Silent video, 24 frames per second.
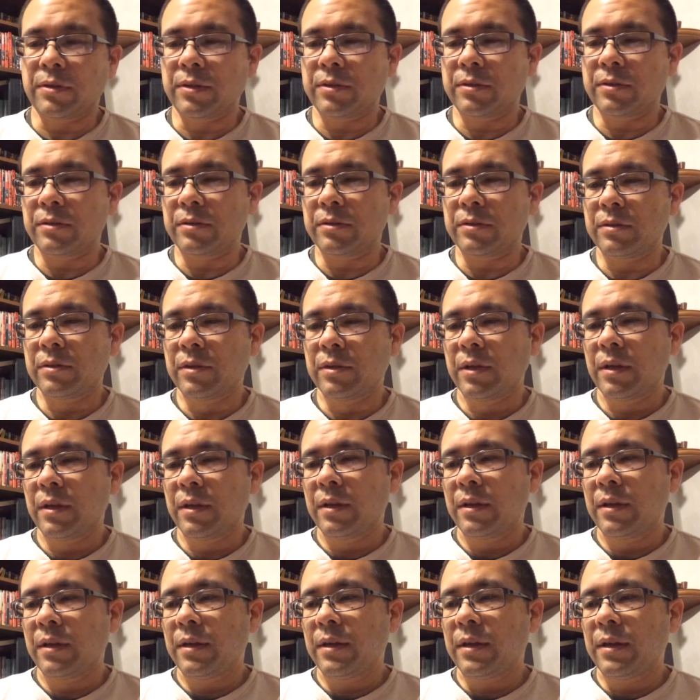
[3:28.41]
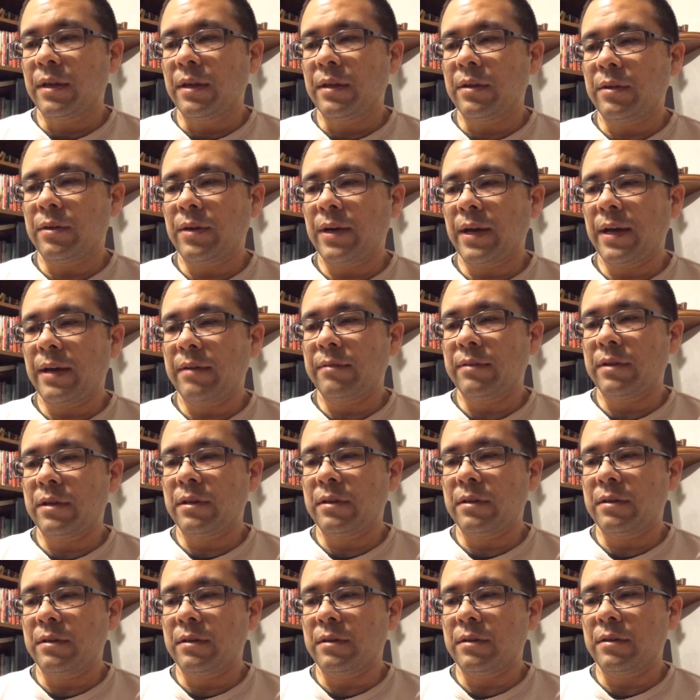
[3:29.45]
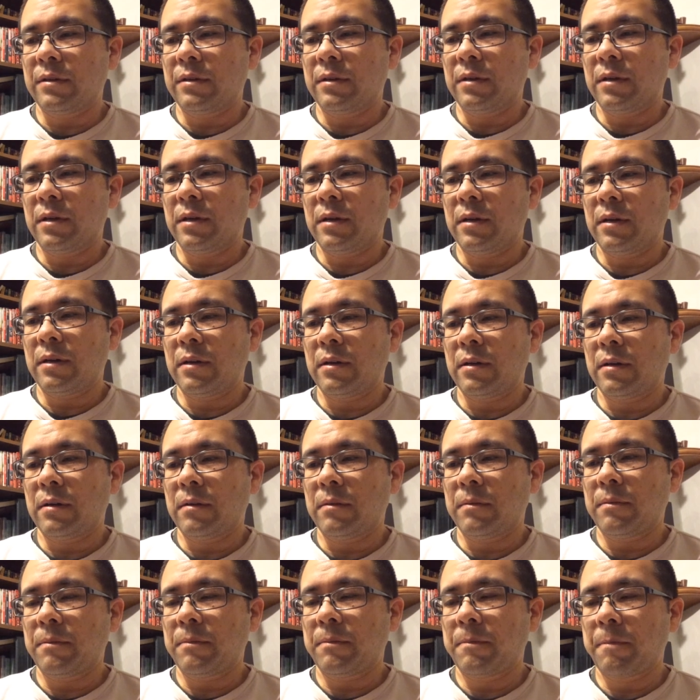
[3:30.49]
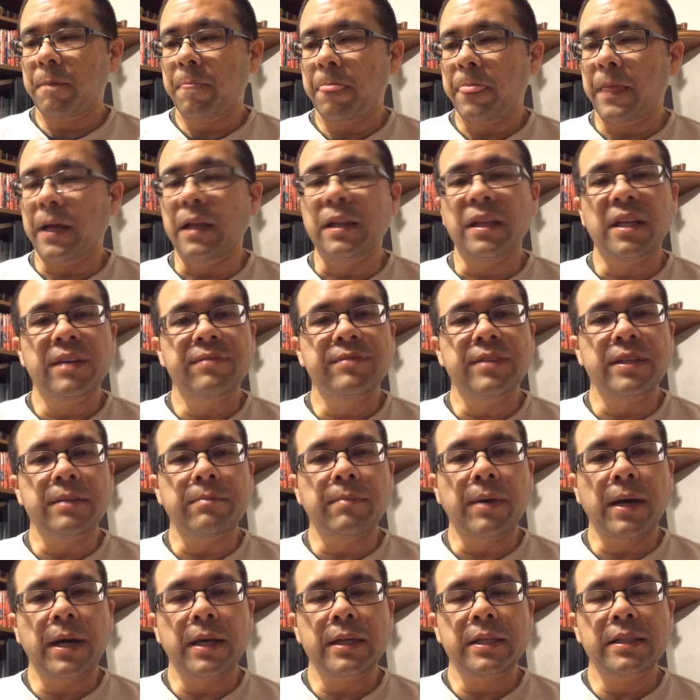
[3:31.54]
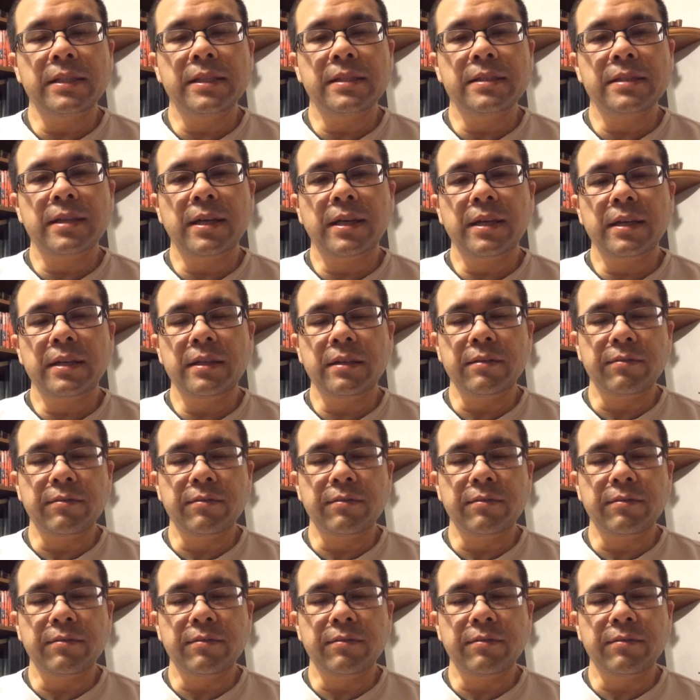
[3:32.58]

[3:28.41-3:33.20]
It'll it'll have a um, a lifting body design.